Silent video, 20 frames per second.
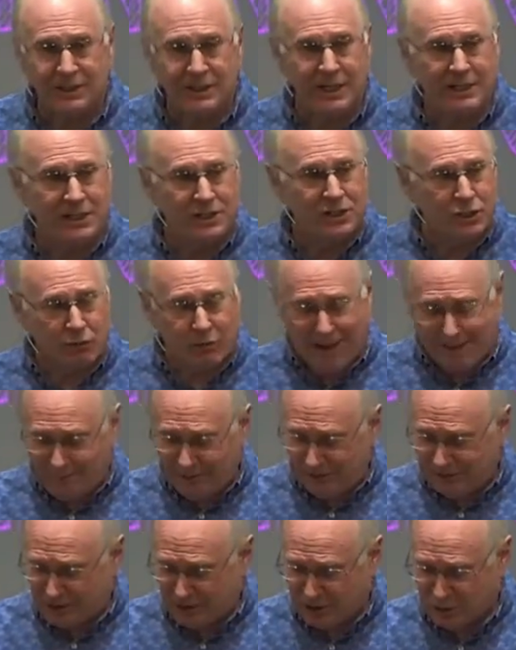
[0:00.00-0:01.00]
described
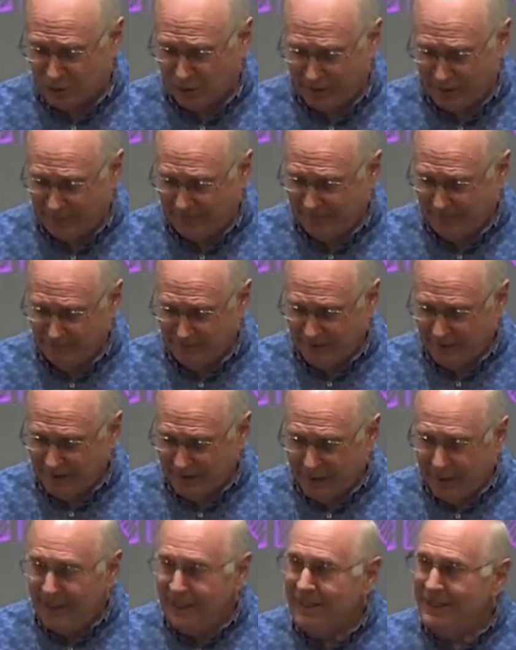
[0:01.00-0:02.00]
it this way:
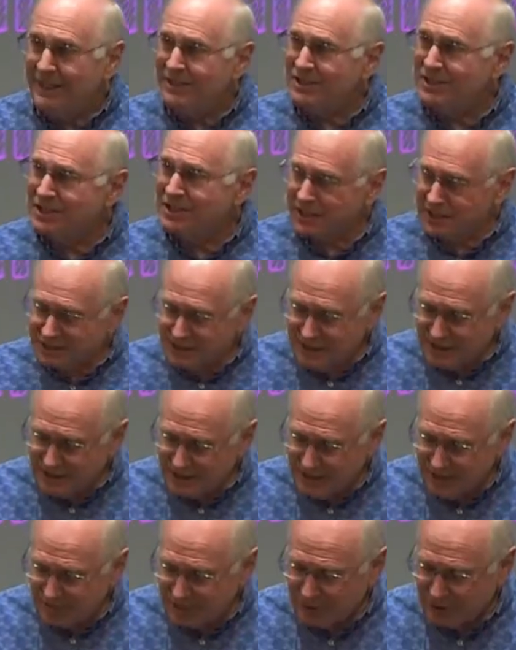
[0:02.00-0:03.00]

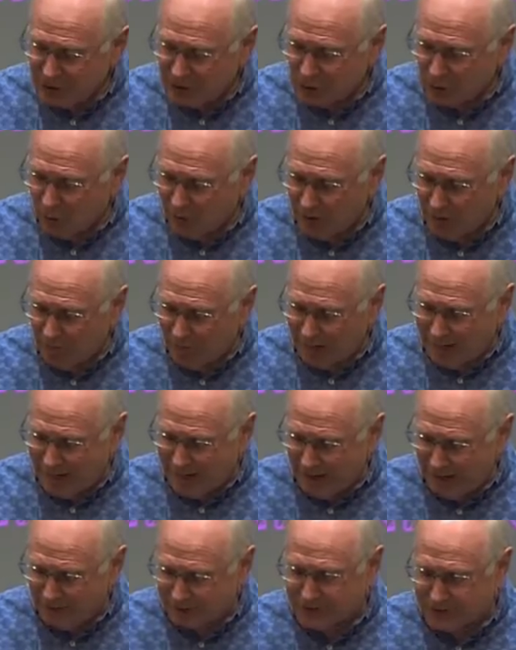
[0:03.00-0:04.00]
67 square
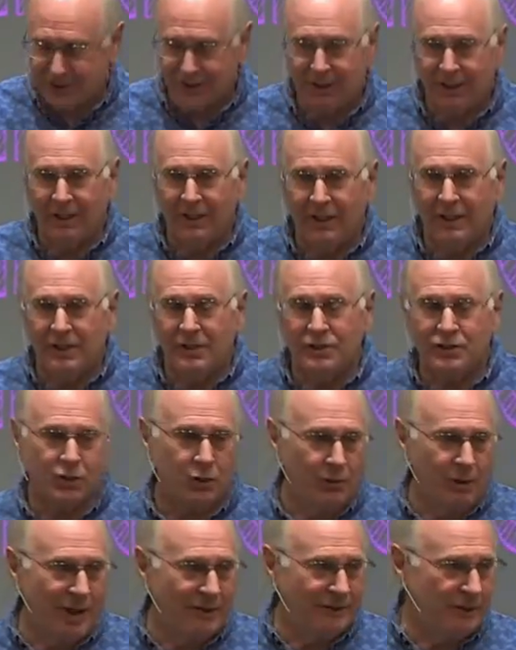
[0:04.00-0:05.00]
miles
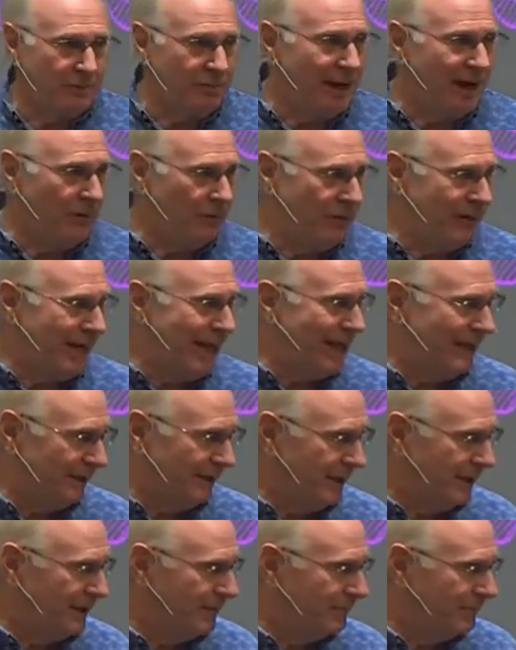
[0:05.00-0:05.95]
surrounded by reality.